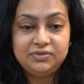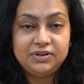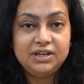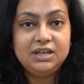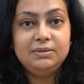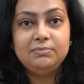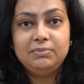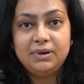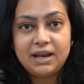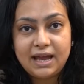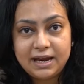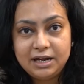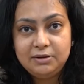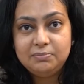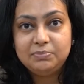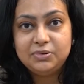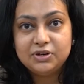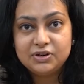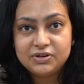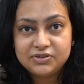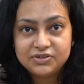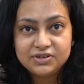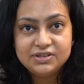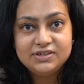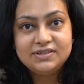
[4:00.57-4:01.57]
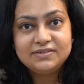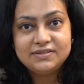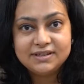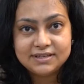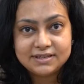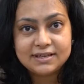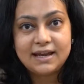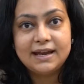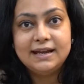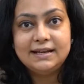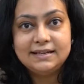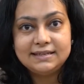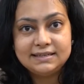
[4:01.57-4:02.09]
3 blind persons
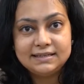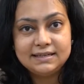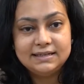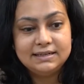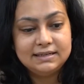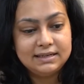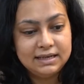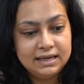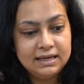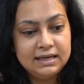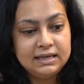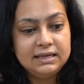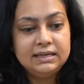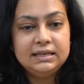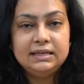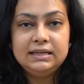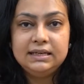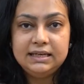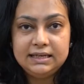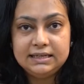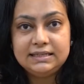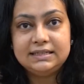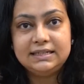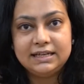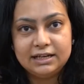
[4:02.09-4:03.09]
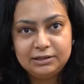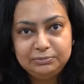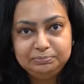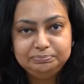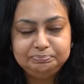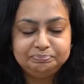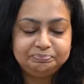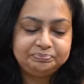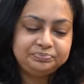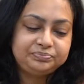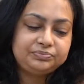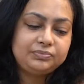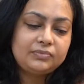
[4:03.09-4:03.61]
resides in India.
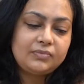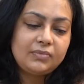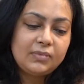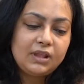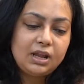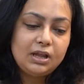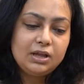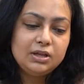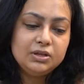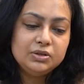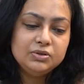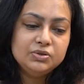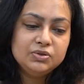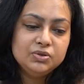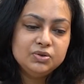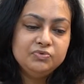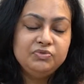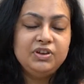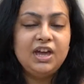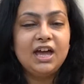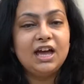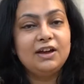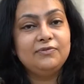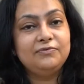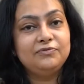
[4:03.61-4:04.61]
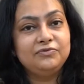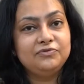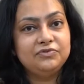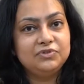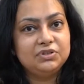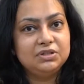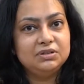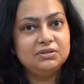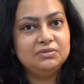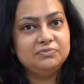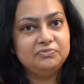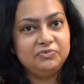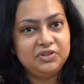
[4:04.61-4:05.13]
So
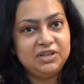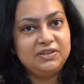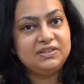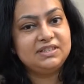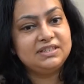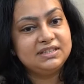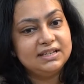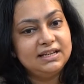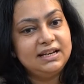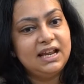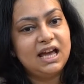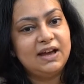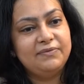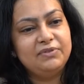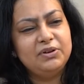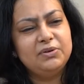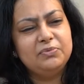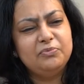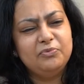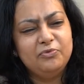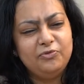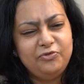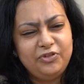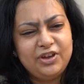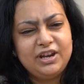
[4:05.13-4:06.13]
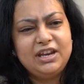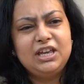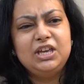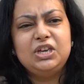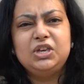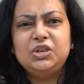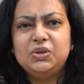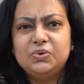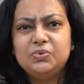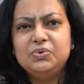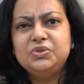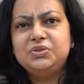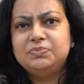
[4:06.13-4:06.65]
we still have a very
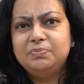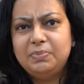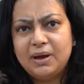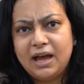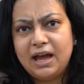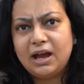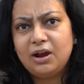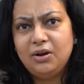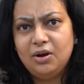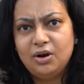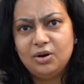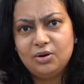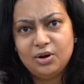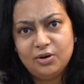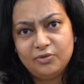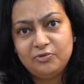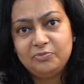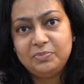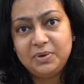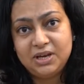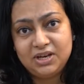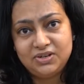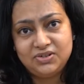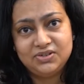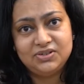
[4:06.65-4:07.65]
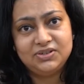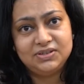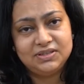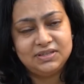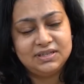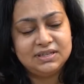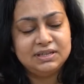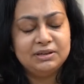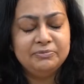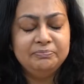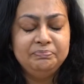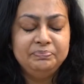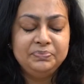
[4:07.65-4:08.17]
huge backlog of
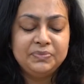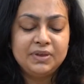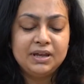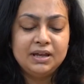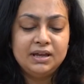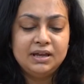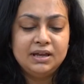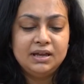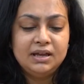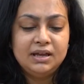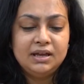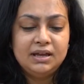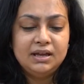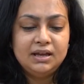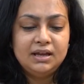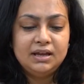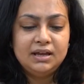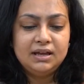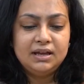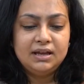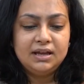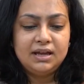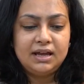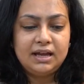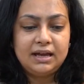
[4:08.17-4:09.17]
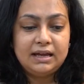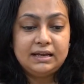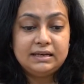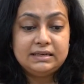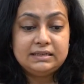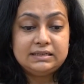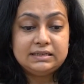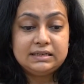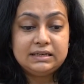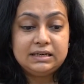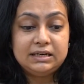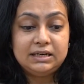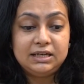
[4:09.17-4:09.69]
patients. And
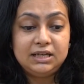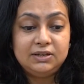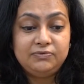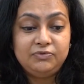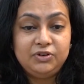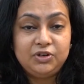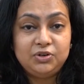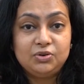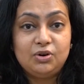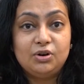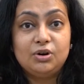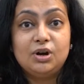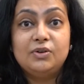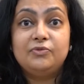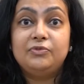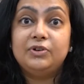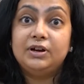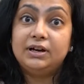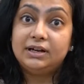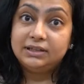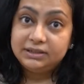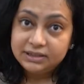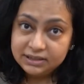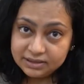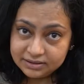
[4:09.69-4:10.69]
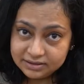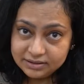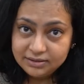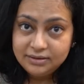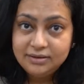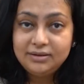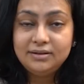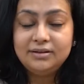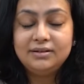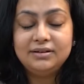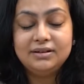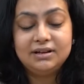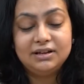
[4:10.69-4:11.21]
if you talk of other
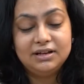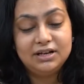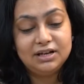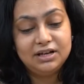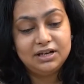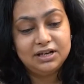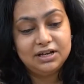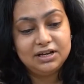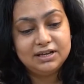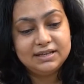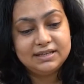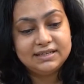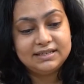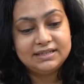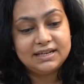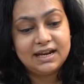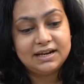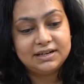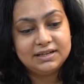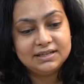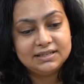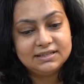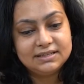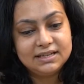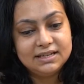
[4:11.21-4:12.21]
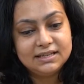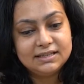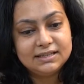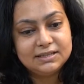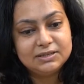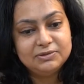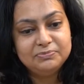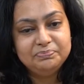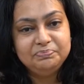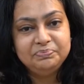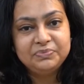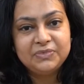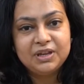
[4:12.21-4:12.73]

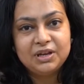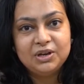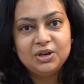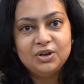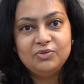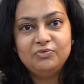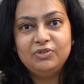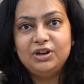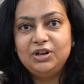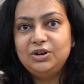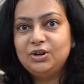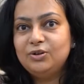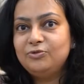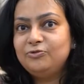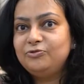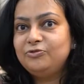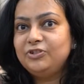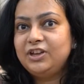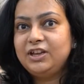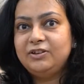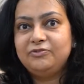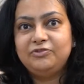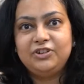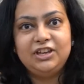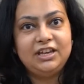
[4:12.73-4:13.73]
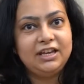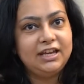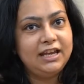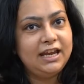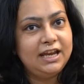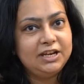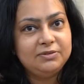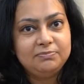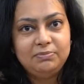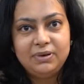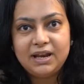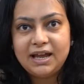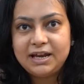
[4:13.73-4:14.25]
statistics, one of every
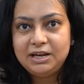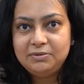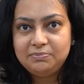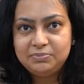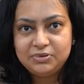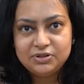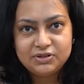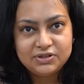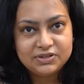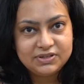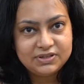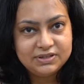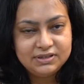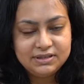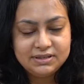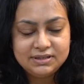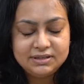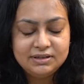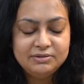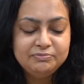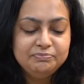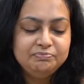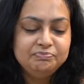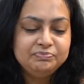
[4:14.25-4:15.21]
8 blind persons